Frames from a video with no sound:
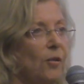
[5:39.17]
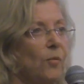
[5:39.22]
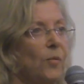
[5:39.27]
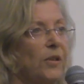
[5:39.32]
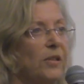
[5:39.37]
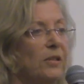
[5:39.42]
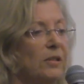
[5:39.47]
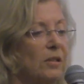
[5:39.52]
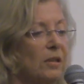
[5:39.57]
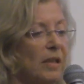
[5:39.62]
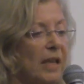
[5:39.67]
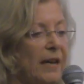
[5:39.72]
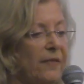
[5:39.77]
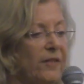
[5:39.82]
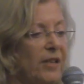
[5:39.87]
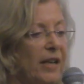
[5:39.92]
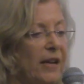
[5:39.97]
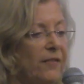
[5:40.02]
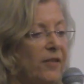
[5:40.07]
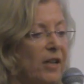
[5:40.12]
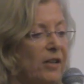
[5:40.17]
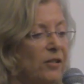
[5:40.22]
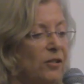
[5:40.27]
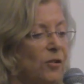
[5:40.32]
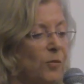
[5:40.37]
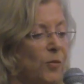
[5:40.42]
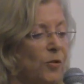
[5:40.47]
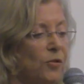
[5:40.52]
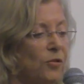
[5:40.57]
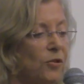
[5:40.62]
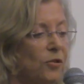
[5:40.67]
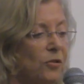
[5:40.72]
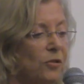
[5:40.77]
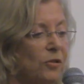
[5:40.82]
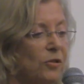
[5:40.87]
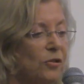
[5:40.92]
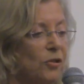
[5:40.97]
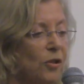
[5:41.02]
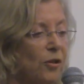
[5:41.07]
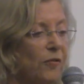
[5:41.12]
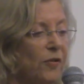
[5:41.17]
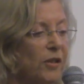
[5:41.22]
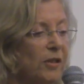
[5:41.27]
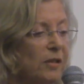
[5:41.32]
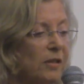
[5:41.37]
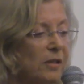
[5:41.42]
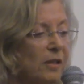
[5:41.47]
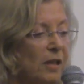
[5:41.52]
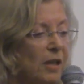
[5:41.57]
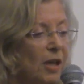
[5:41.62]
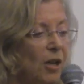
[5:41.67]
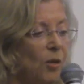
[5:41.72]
We still have to have customer service.